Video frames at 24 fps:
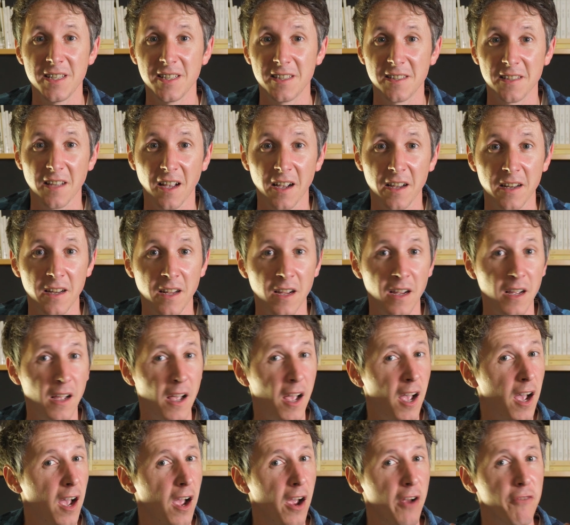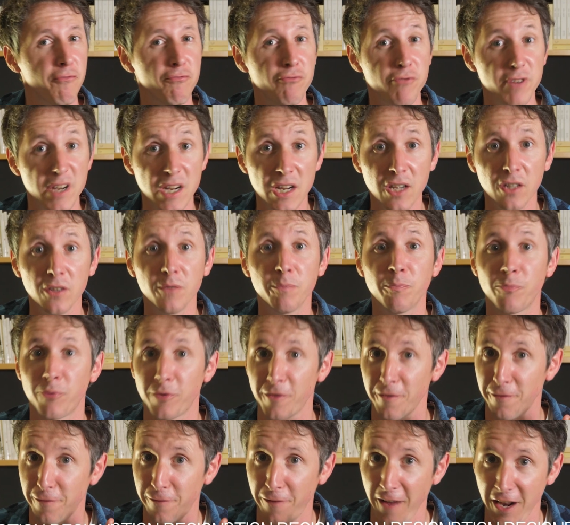designer, a real
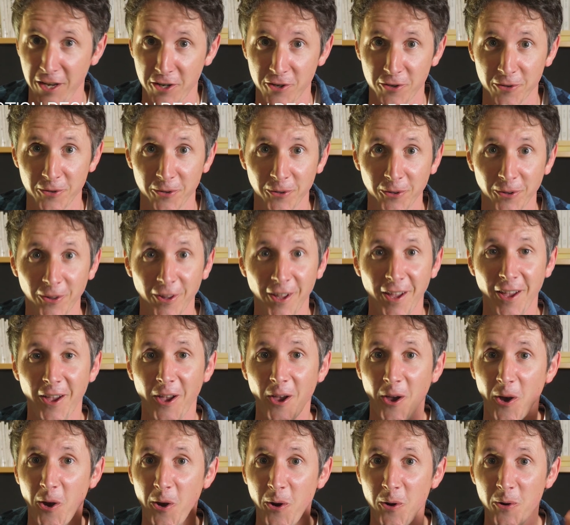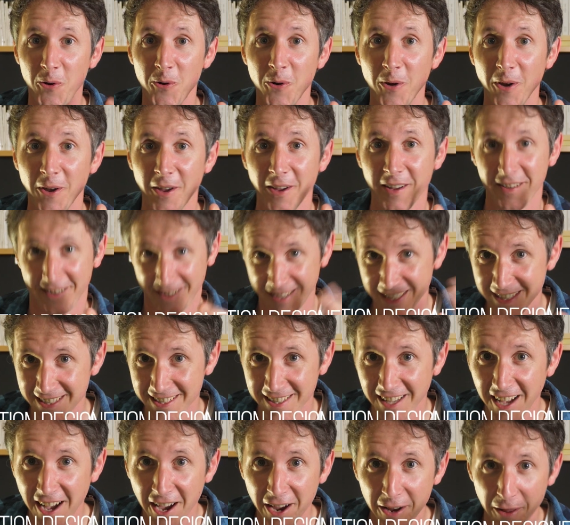professional who
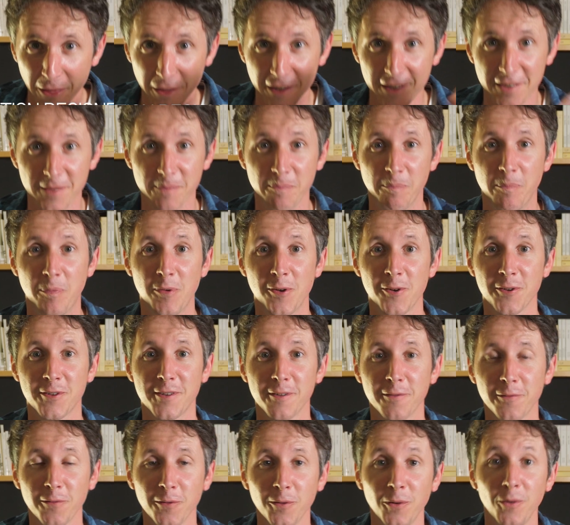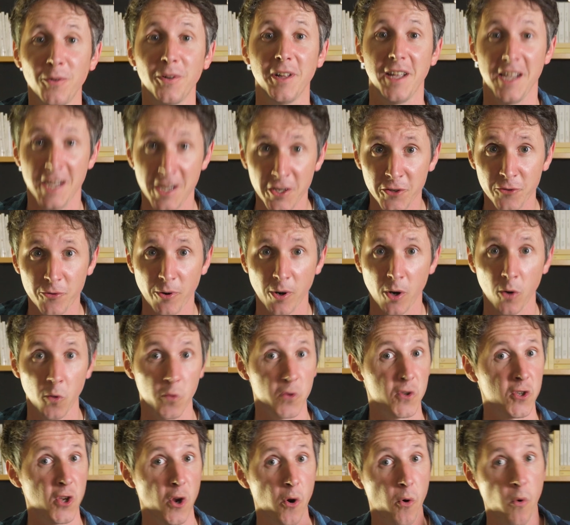designed this beautiful intro.
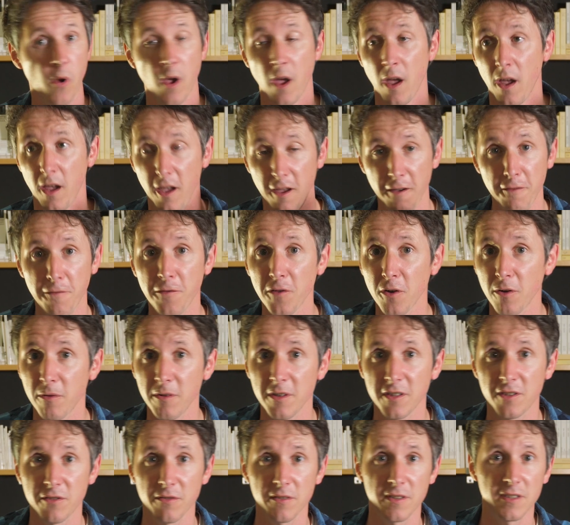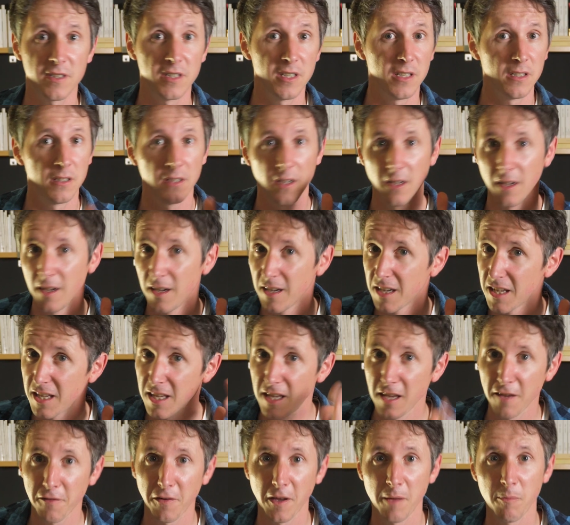So if you're interested,
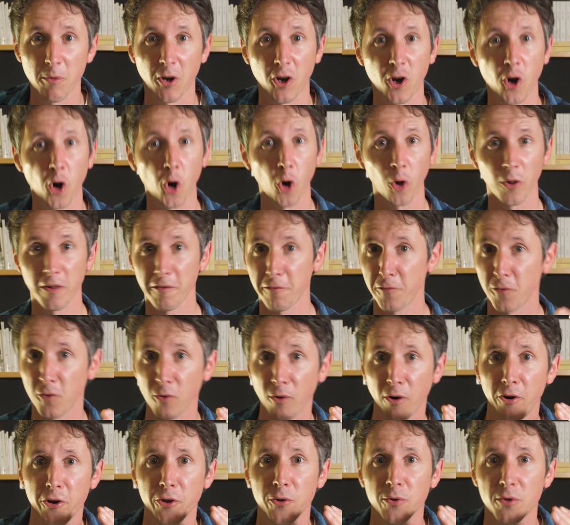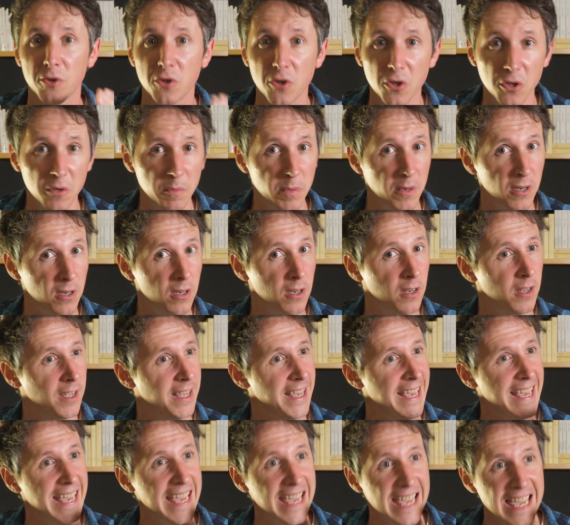give him a call. If you are a
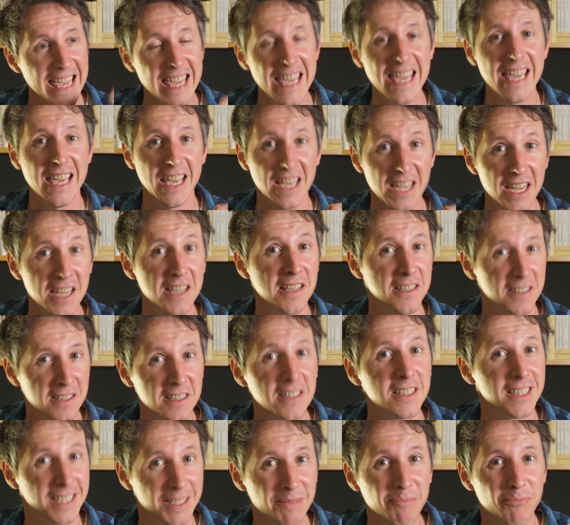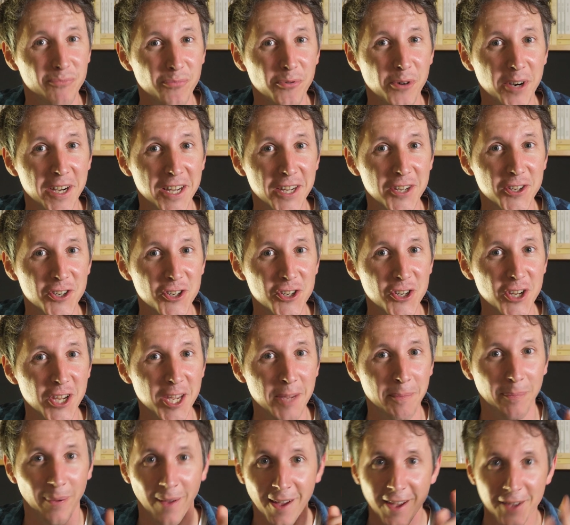YouTuber, he is pretty
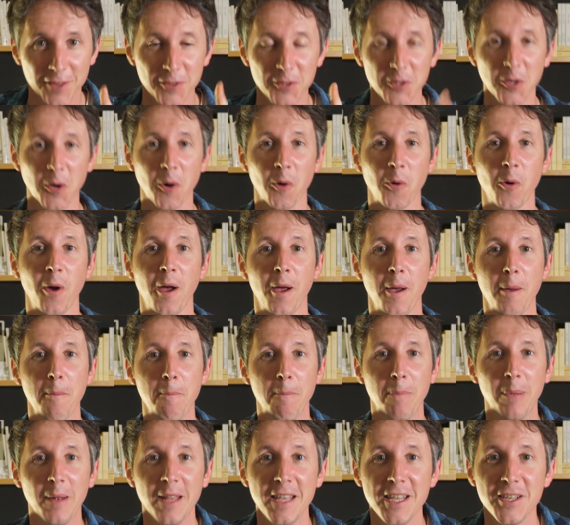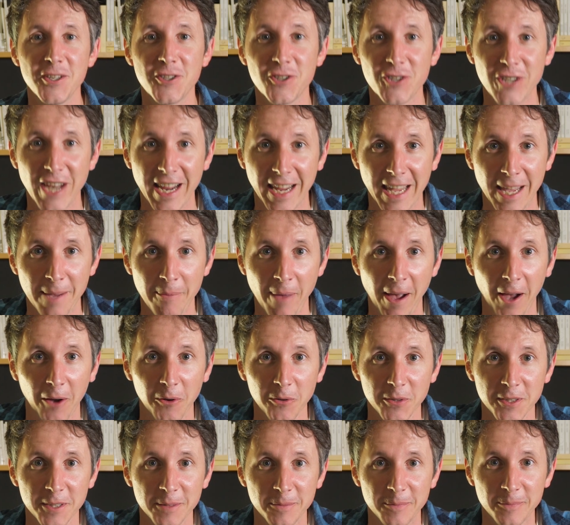cheap, so please check him
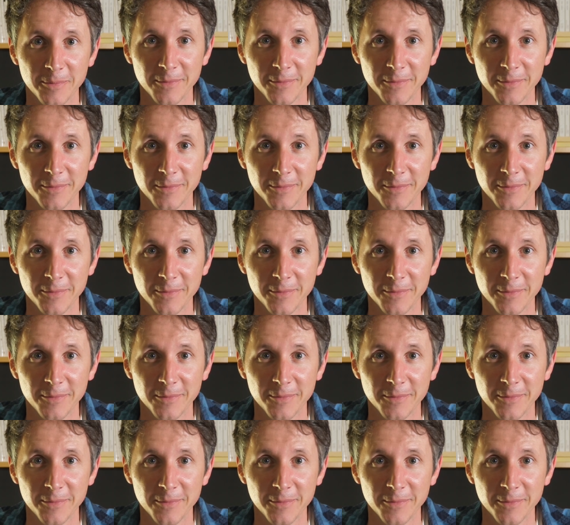out.